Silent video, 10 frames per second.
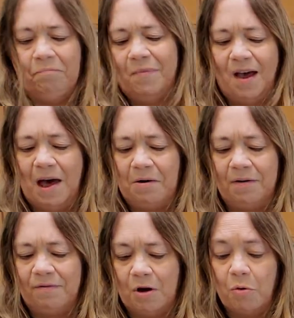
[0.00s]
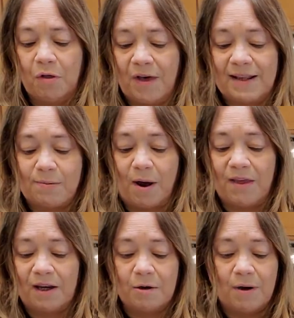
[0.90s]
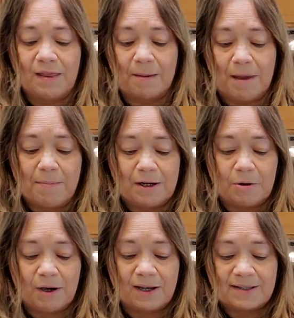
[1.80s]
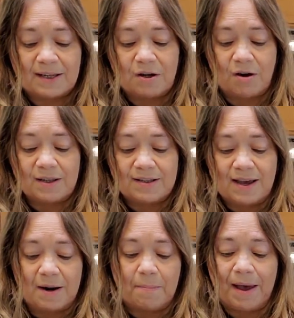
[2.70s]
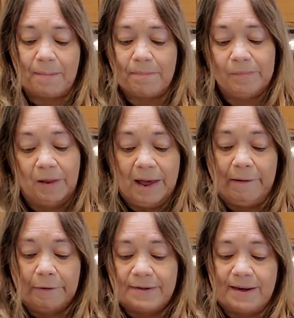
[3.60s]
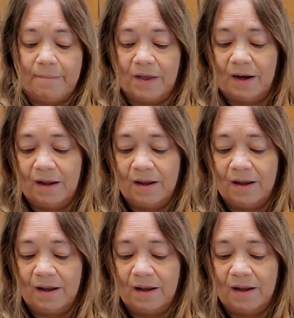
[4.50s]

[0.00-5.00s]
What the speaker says: I don't know that that's why they do it. They maybe do it because the doggy's got a bad leg or something.